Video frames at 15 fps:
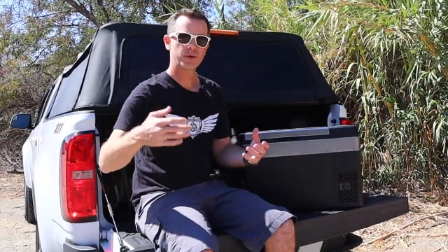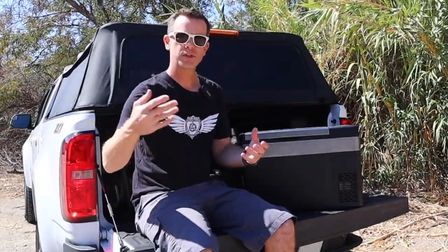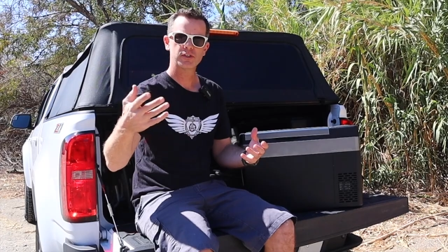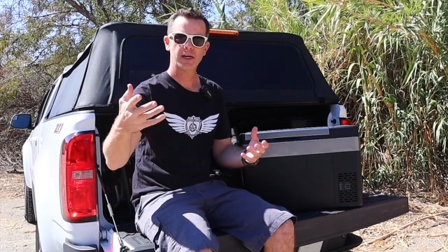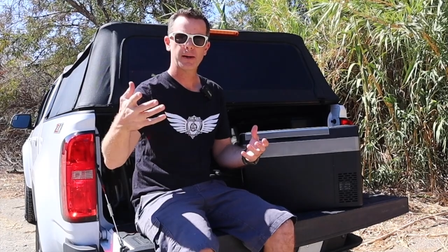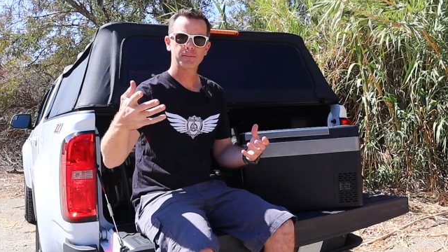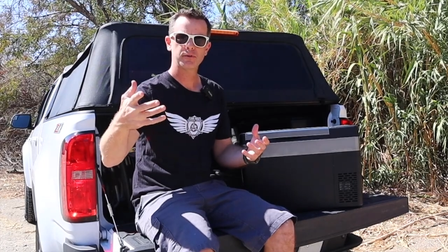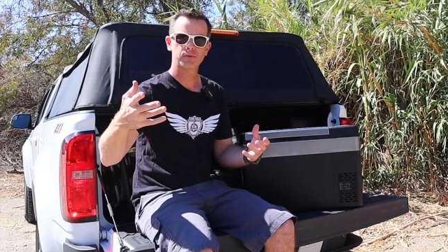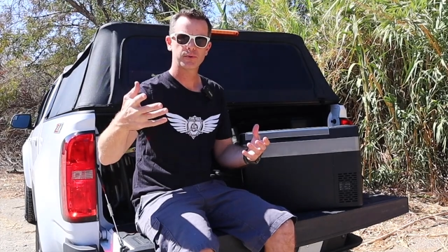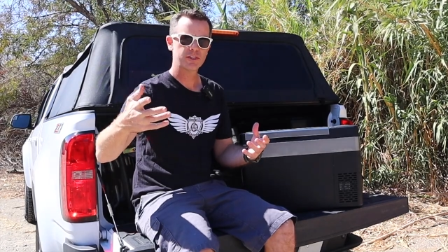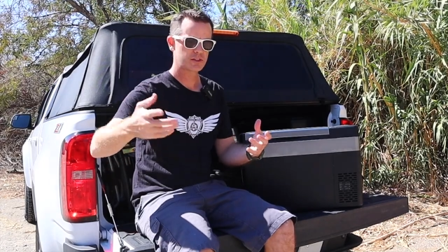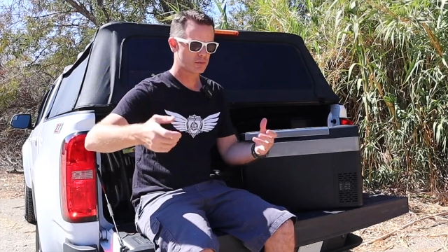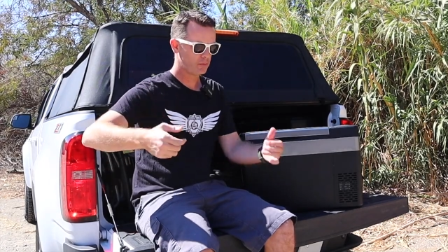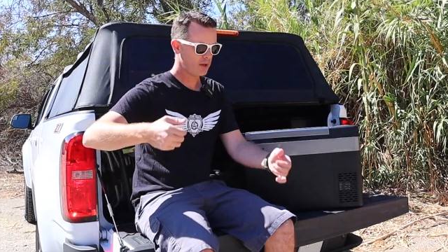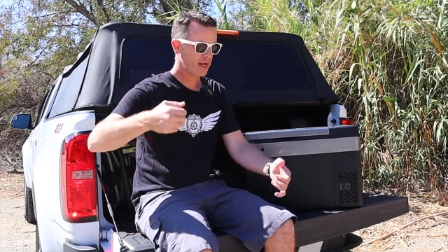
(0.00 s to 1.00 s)
we stopped to
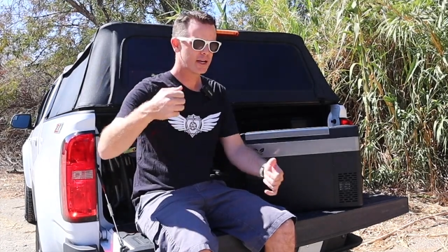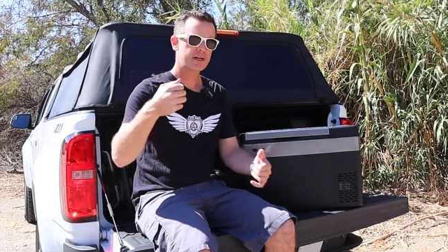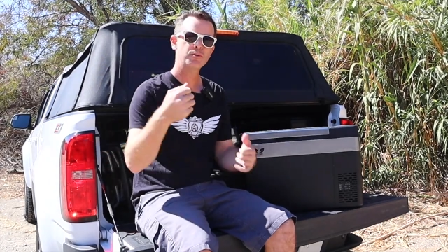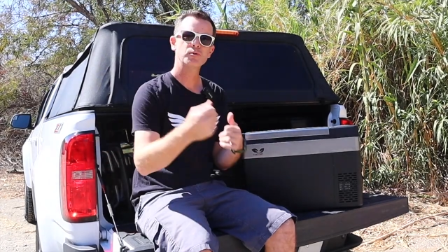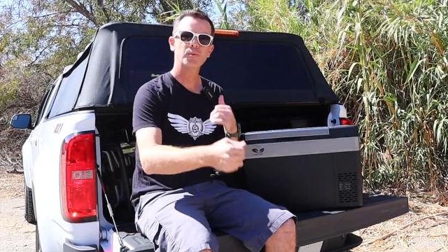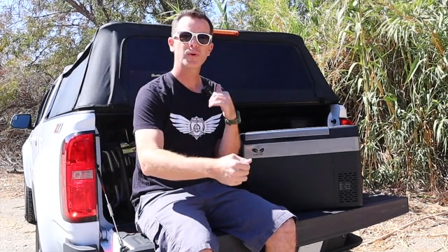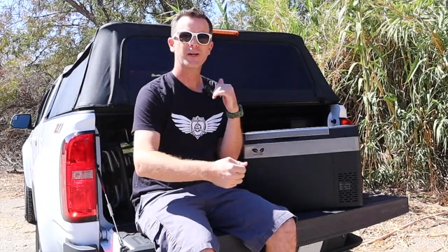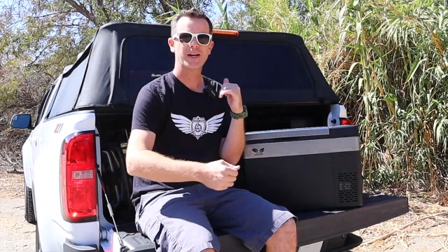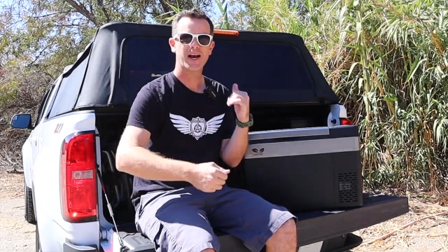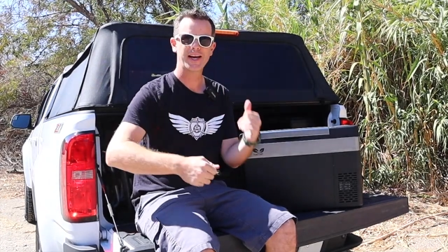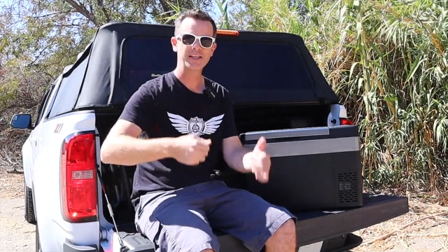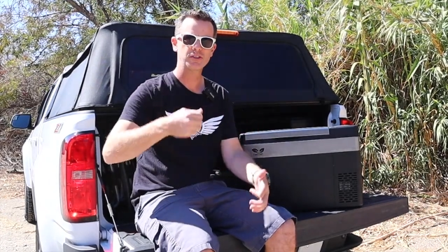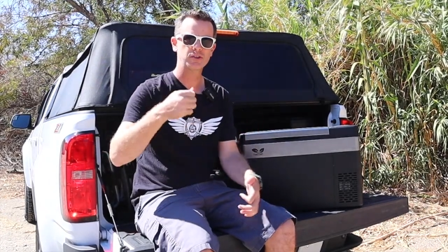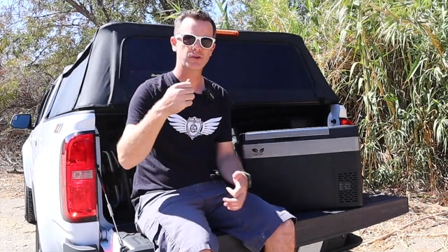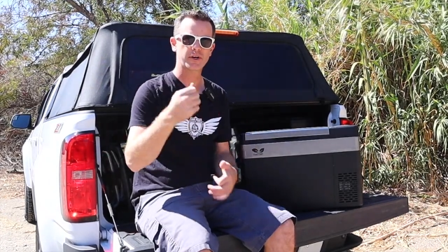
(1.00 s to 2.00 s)
resupply and he was putting
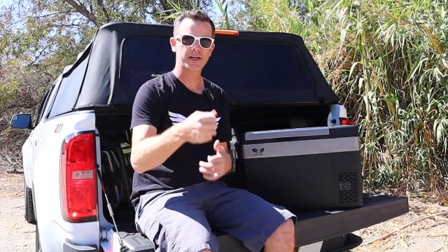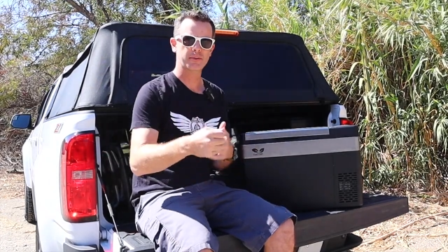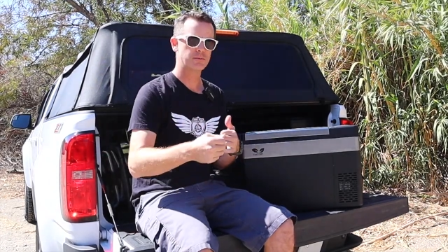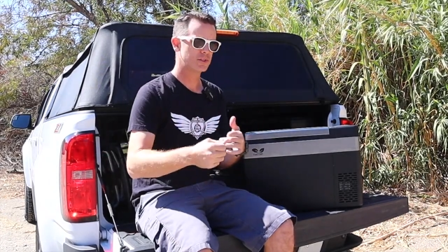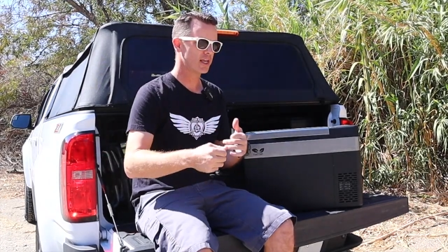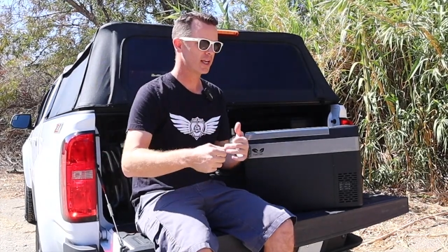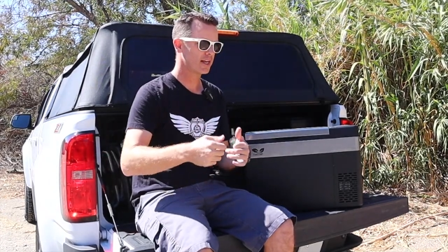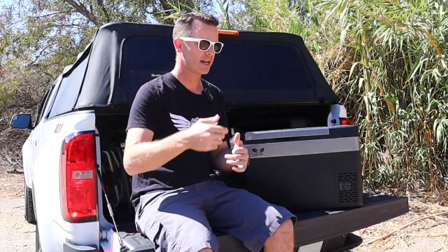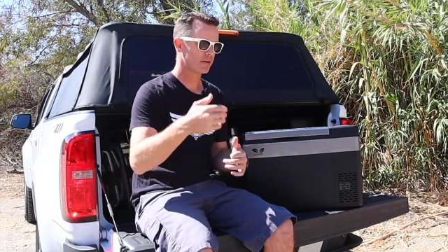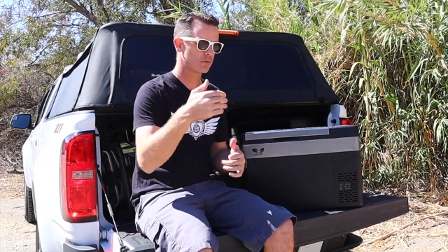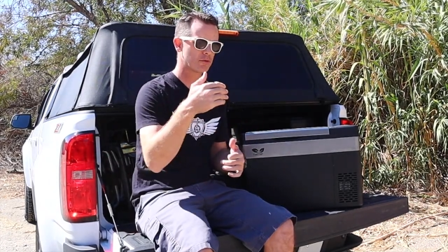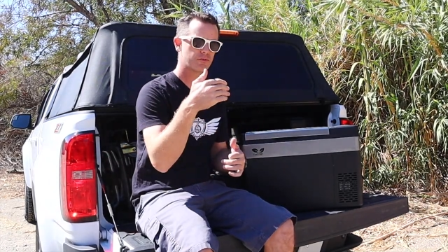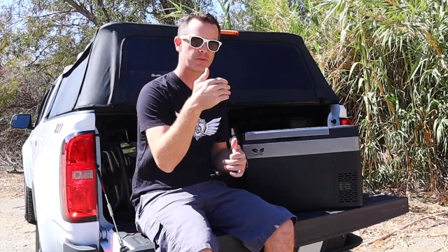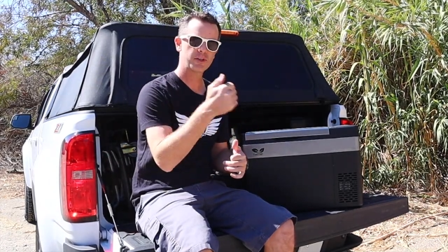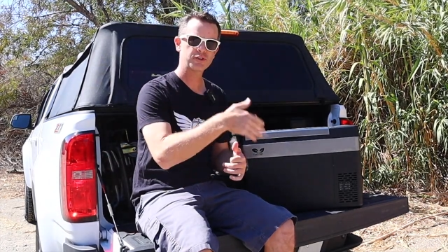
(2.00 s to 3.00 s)
ice creams in a
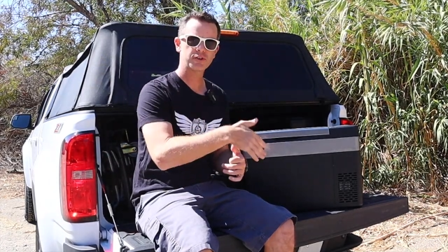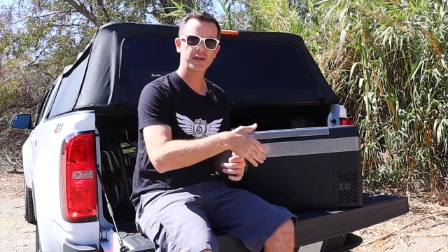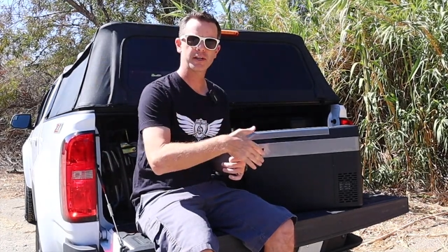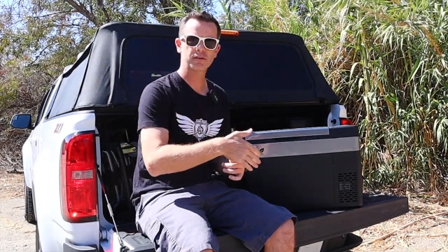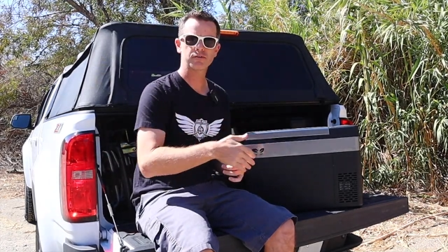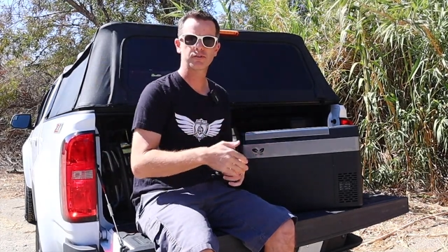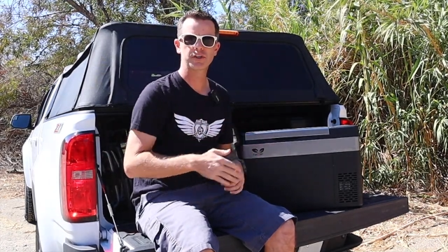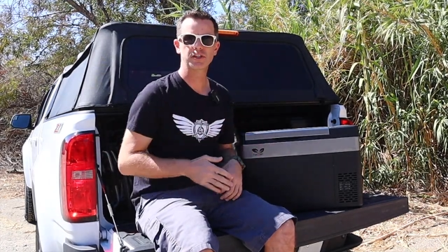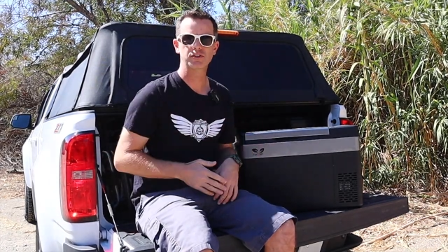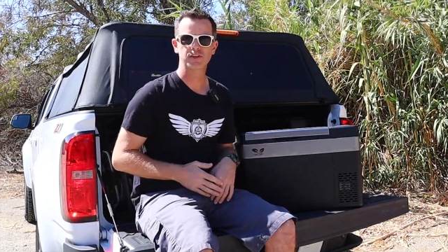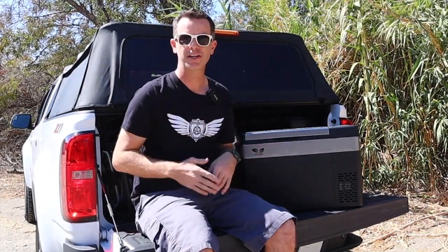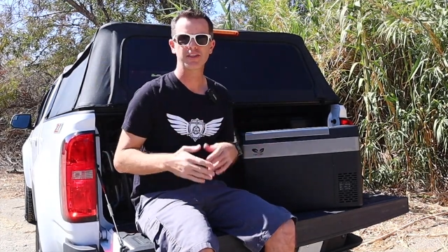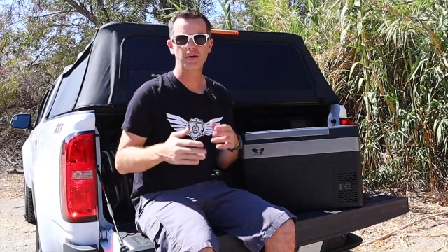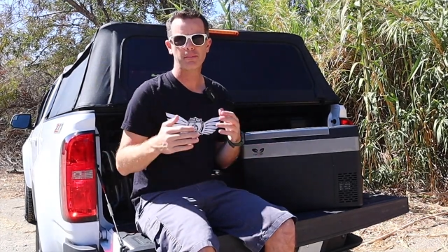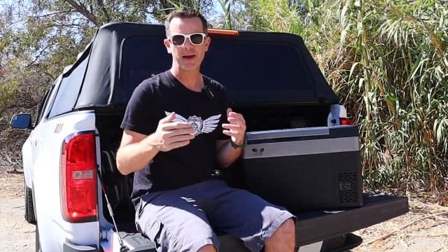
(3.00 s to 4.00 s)
refrigerator freezer
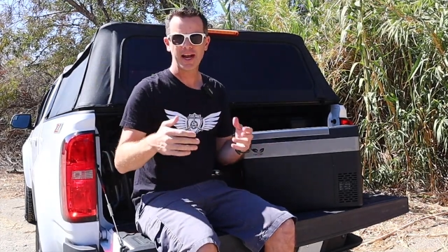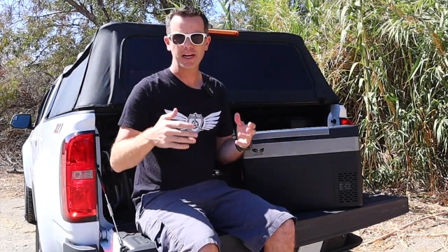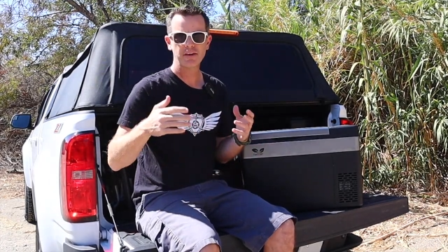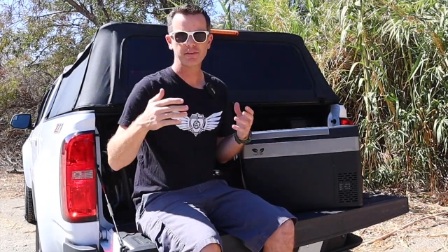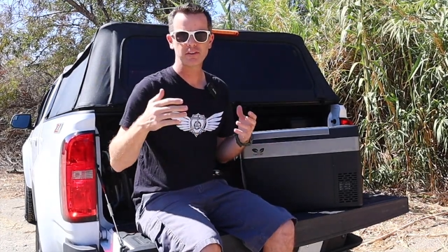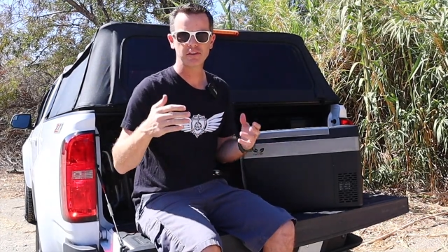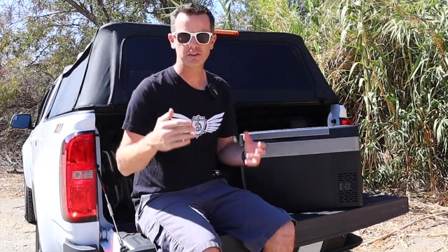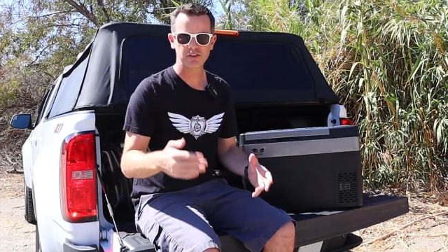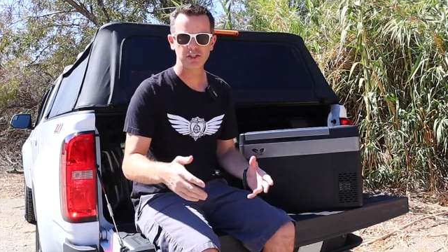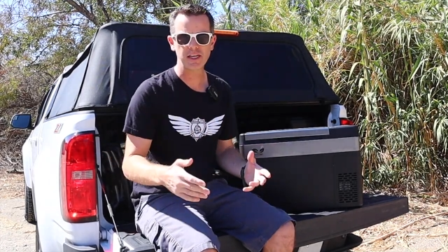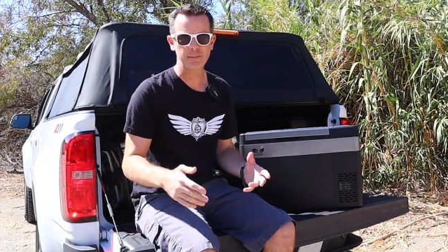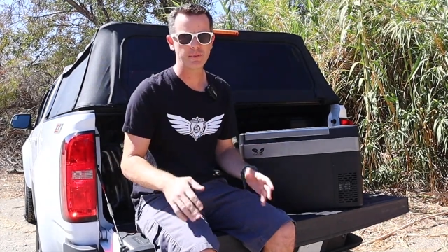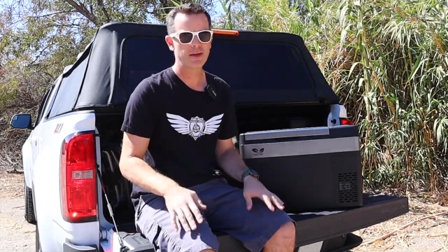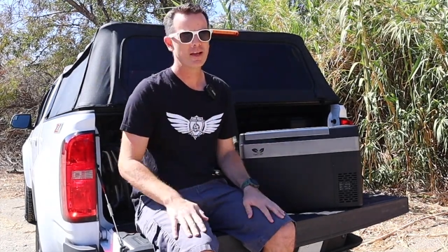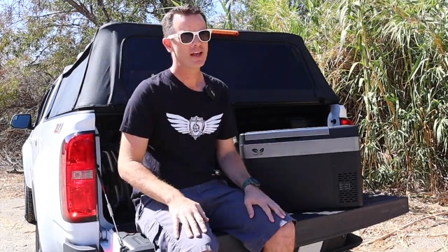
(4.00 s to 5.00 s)
in the back of his
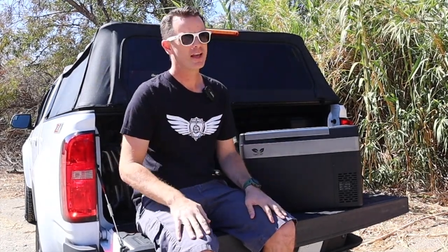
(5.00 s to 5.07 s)
Jeep.